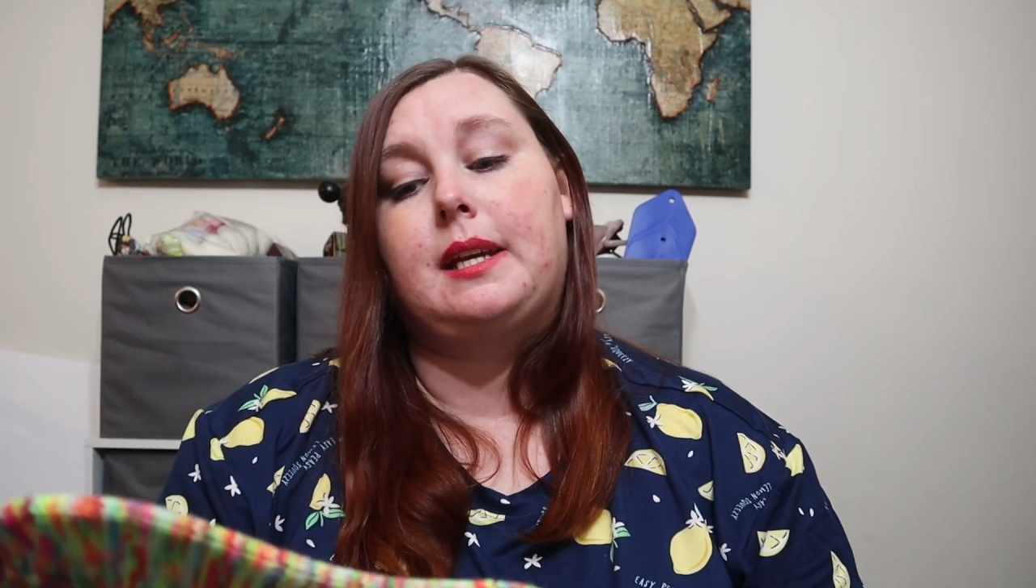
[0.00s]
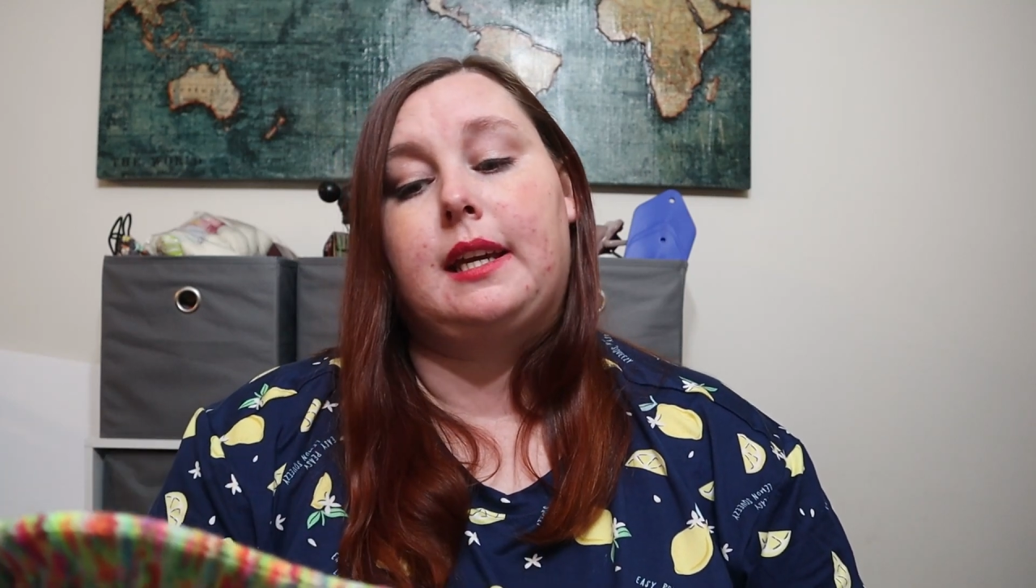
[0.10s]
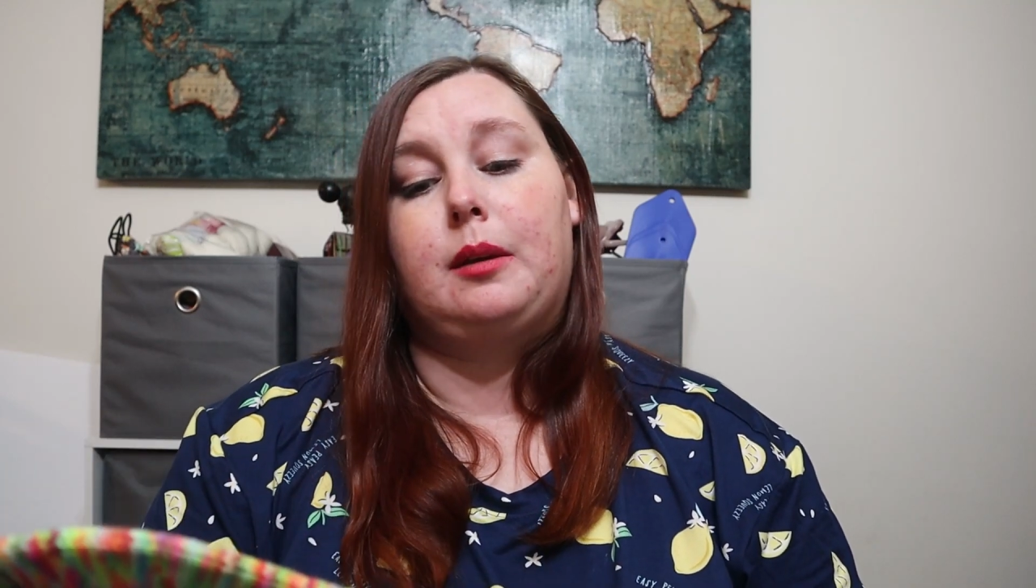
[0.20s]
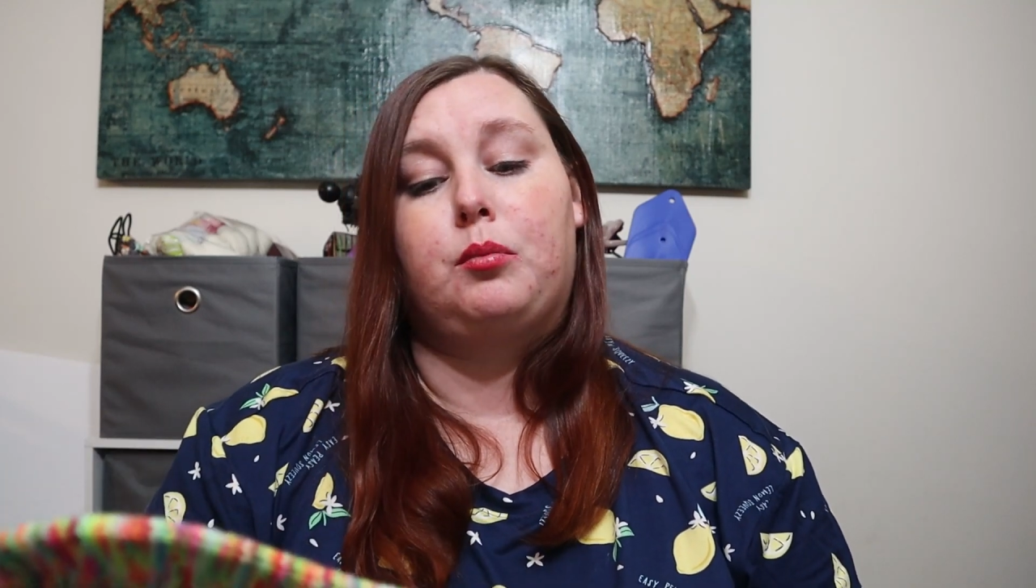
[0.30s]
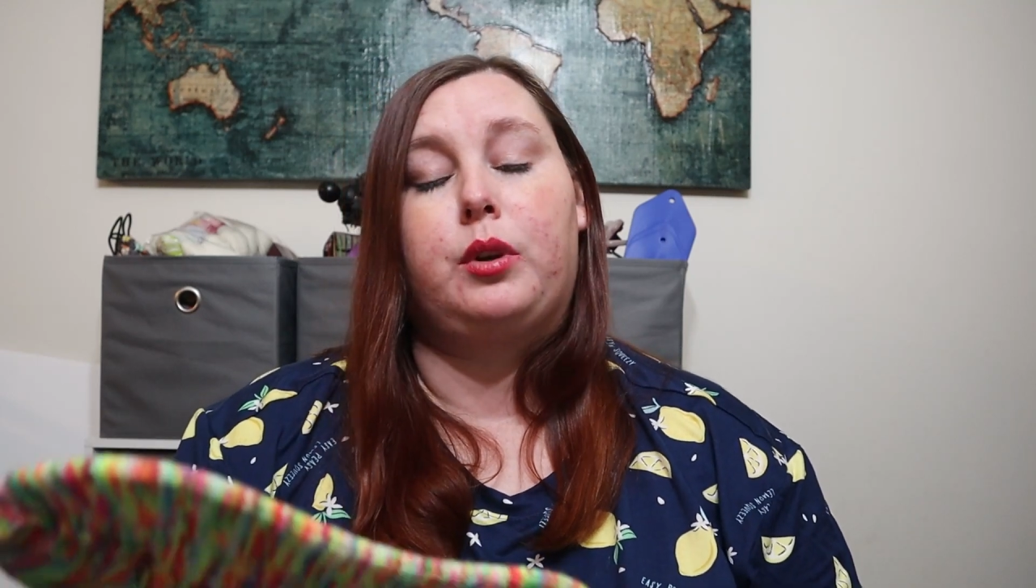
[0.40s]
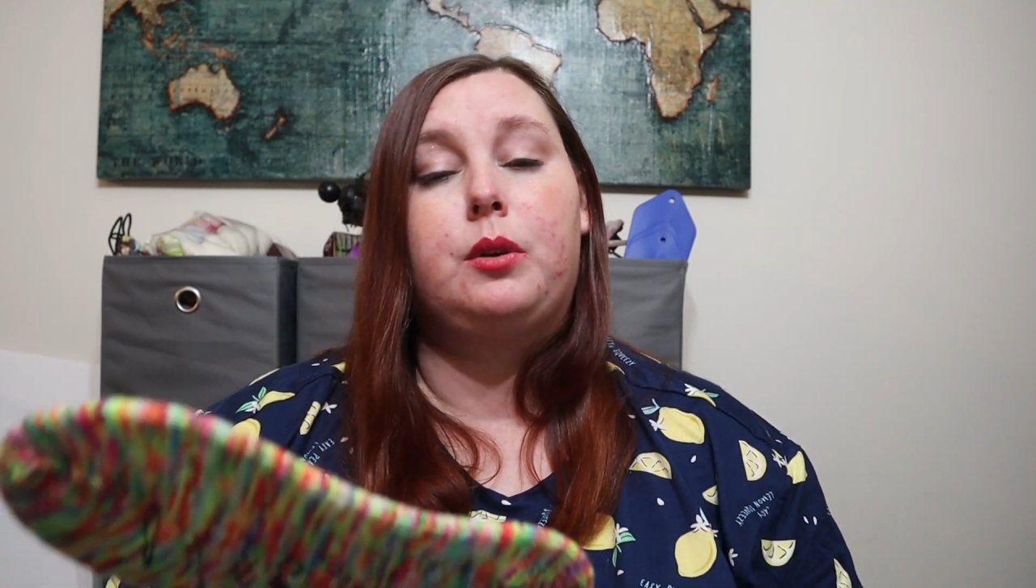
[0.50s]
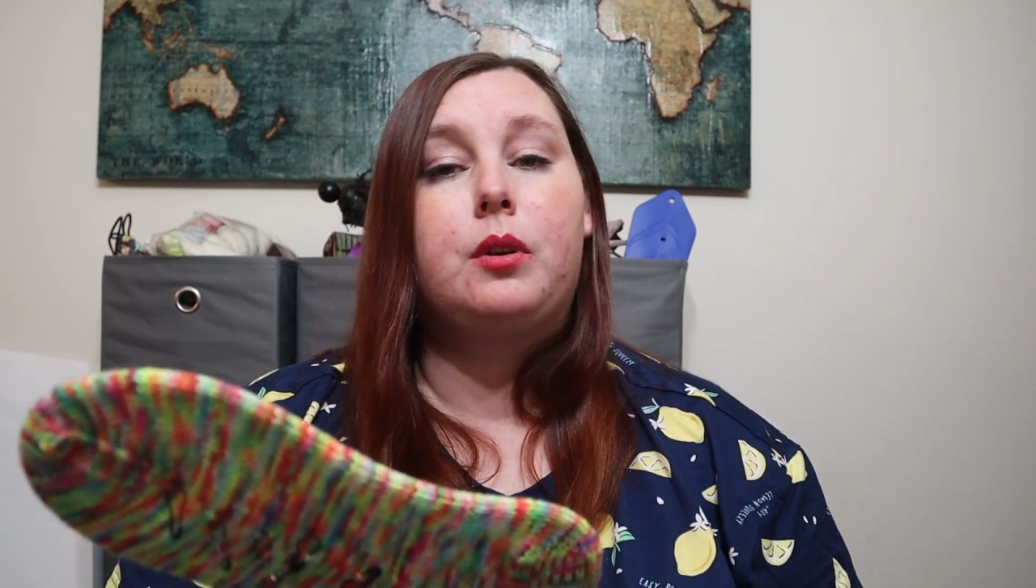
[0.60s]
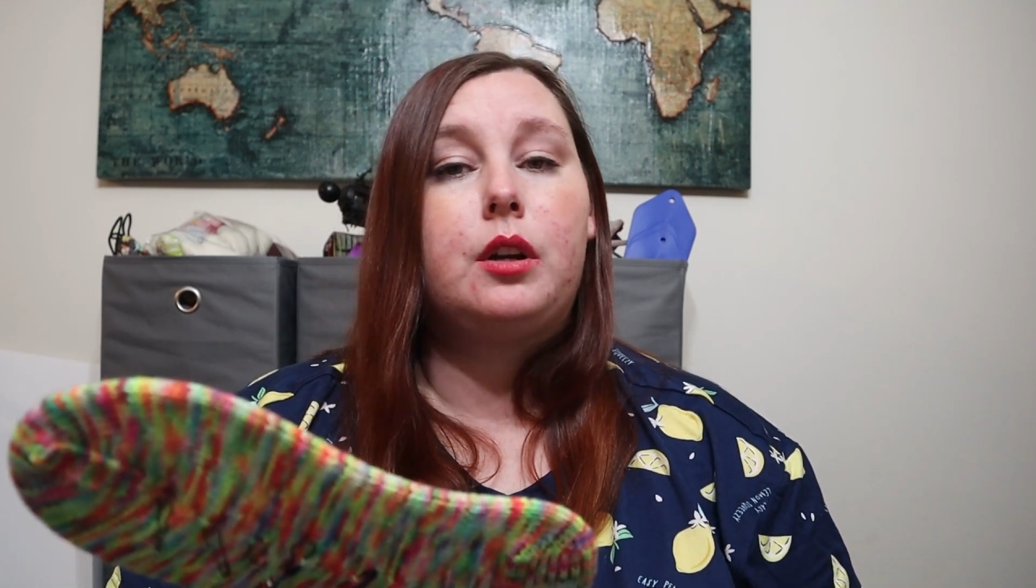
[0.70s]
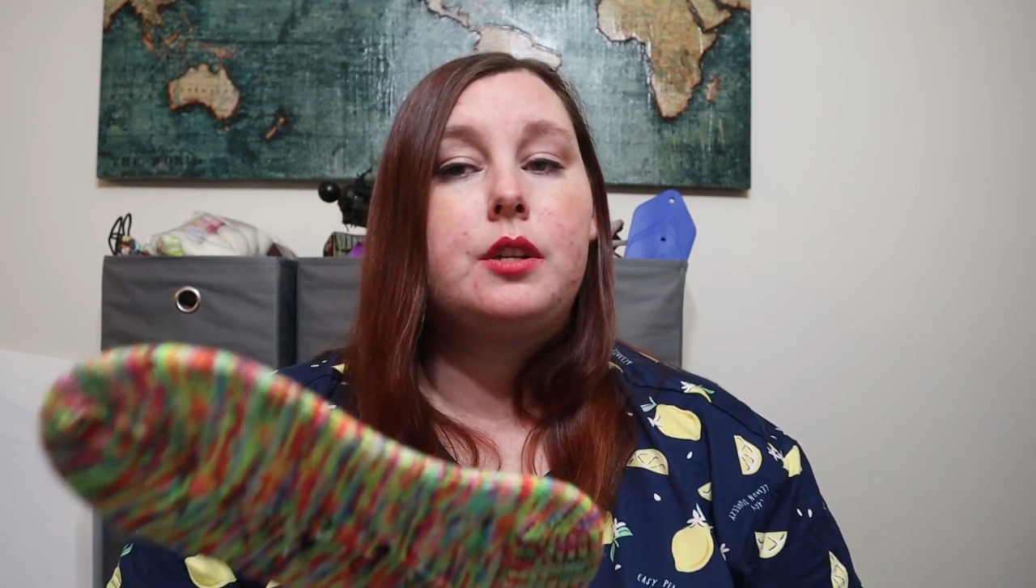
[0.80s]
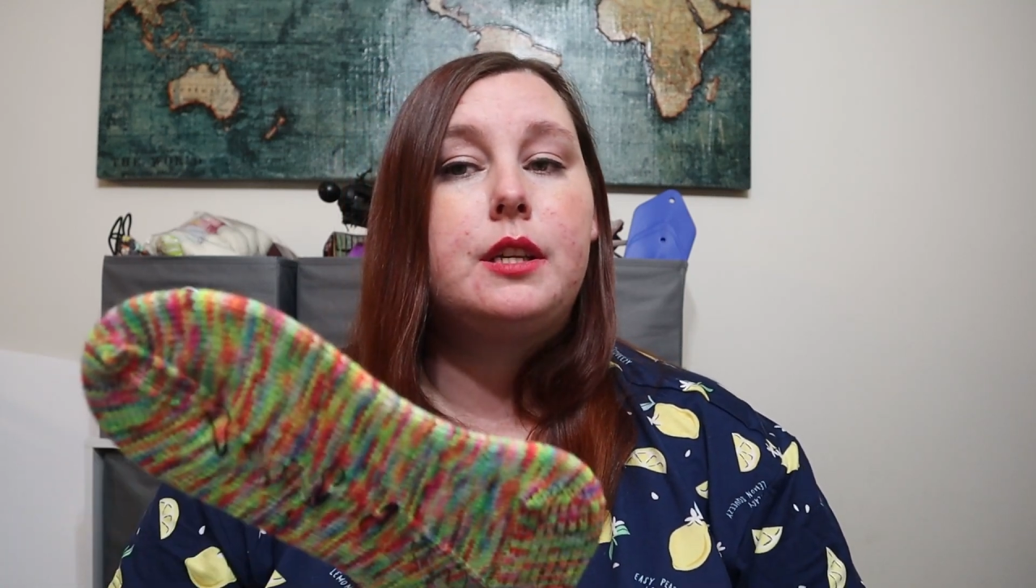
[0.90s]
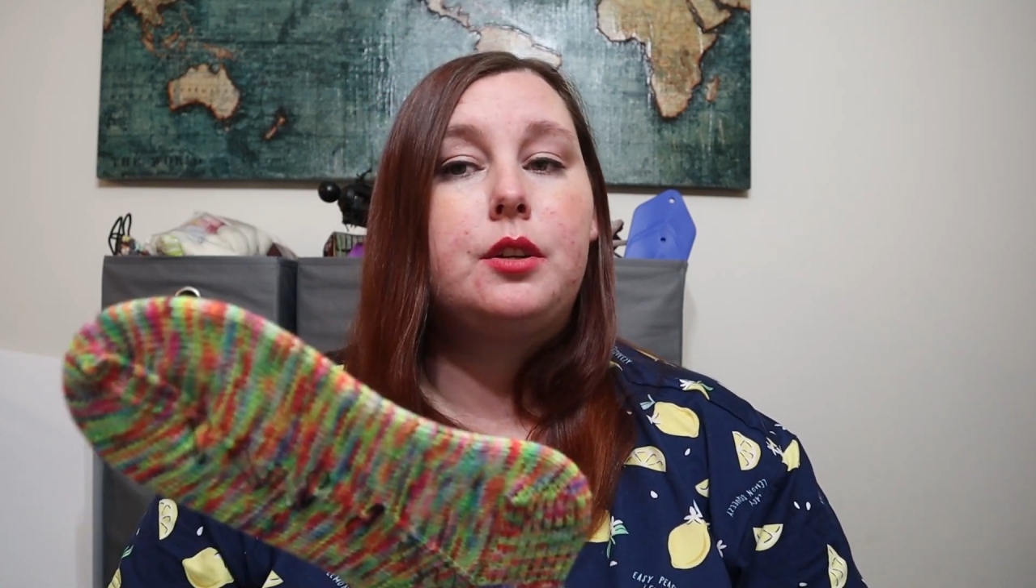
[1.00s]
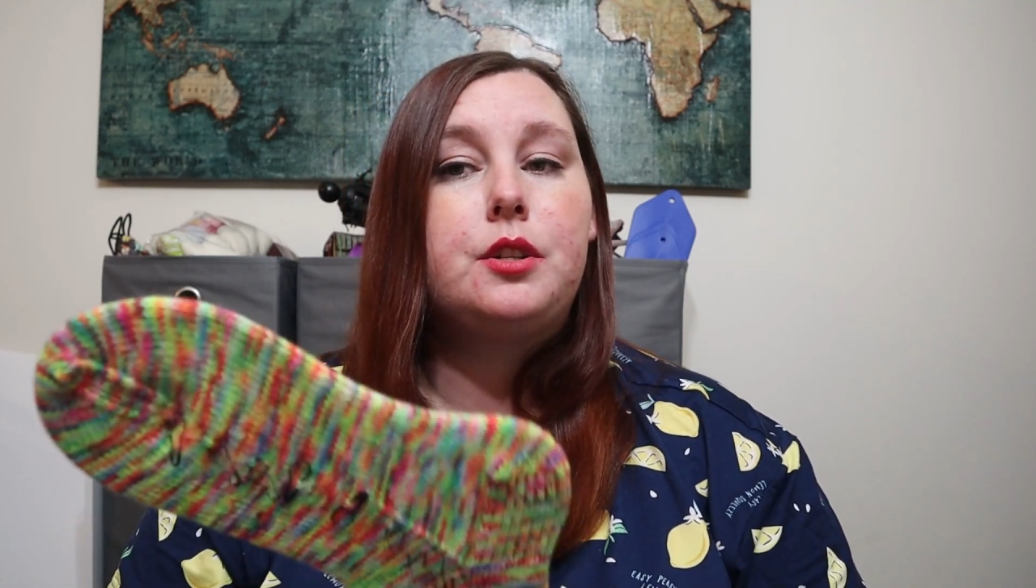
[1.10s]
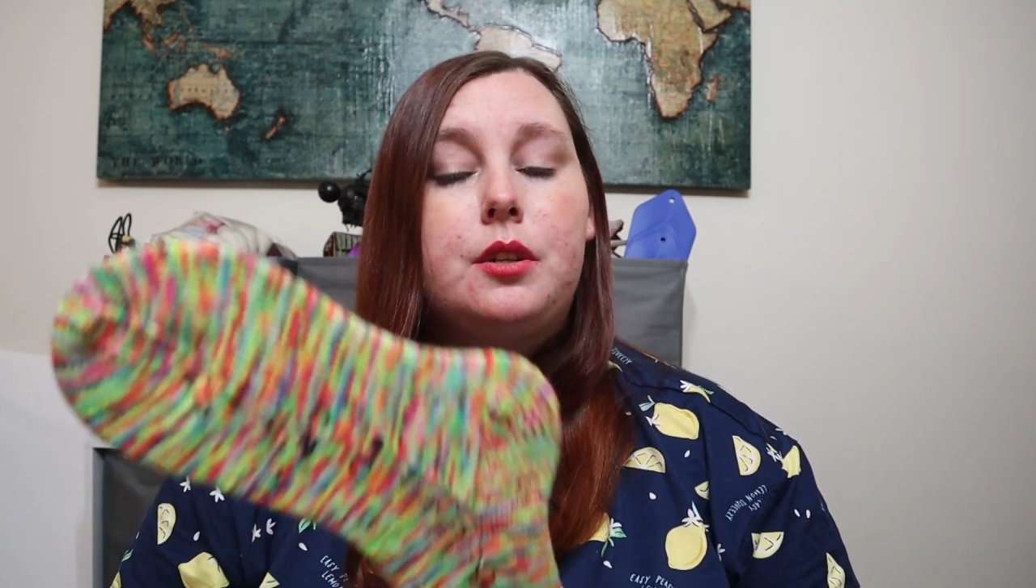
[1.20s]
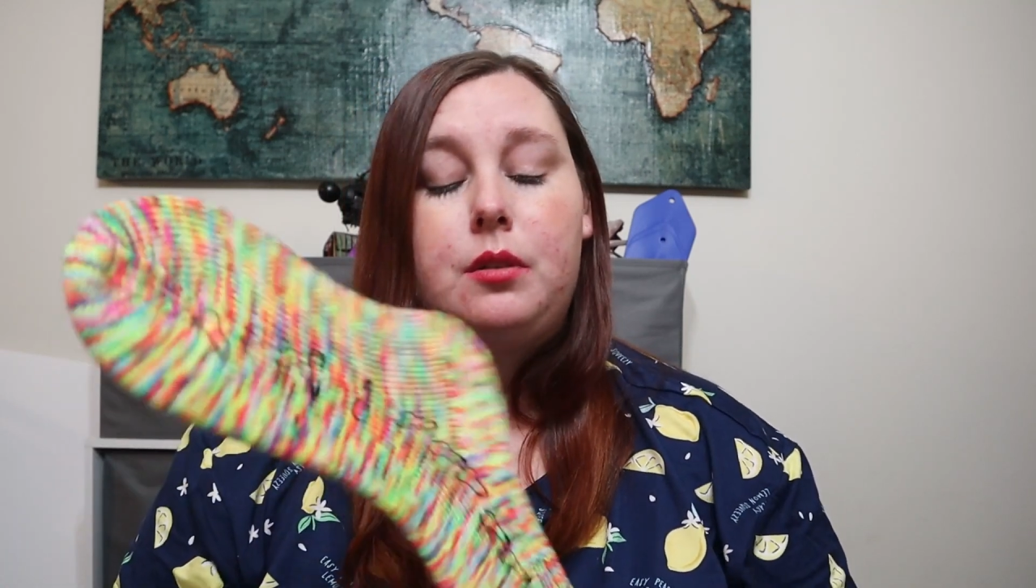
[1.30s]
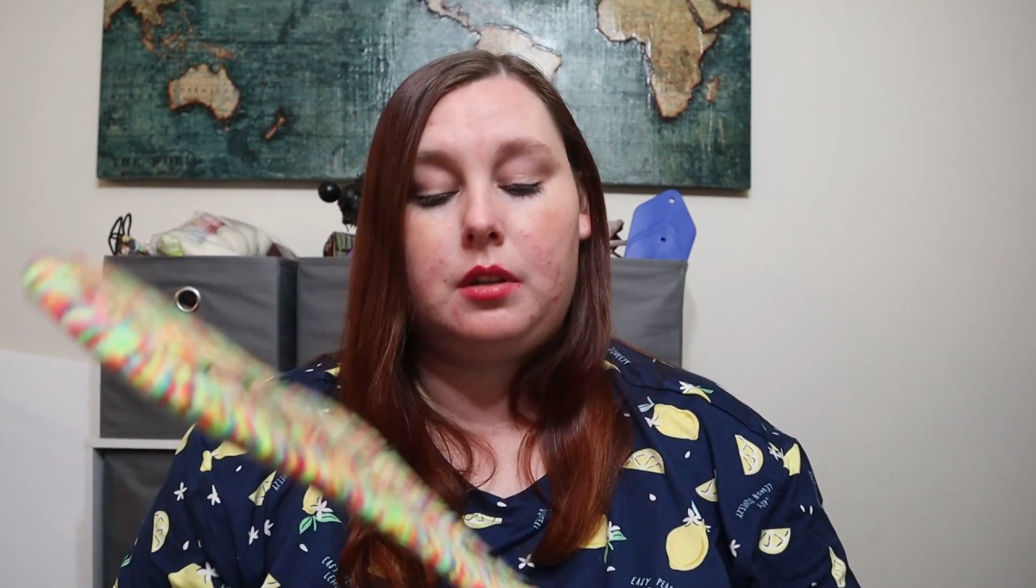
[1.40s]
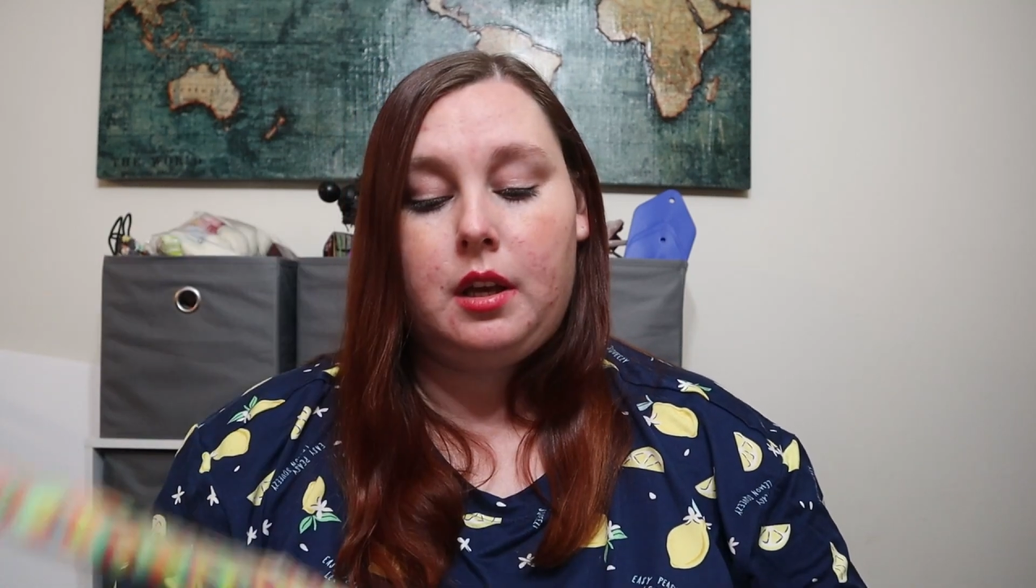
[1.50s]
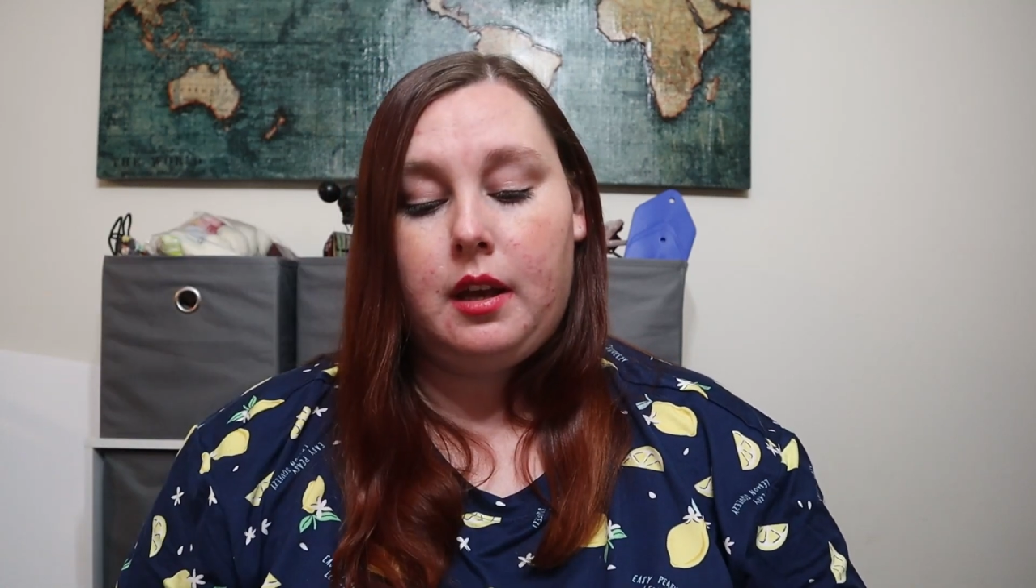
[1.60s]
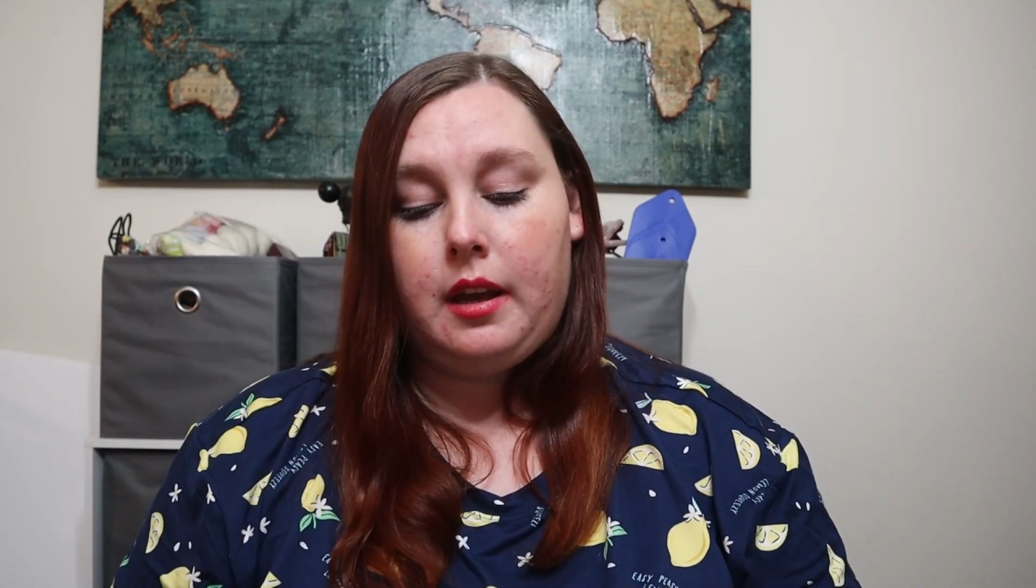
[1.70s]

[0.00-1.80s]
taking pre-orders here soon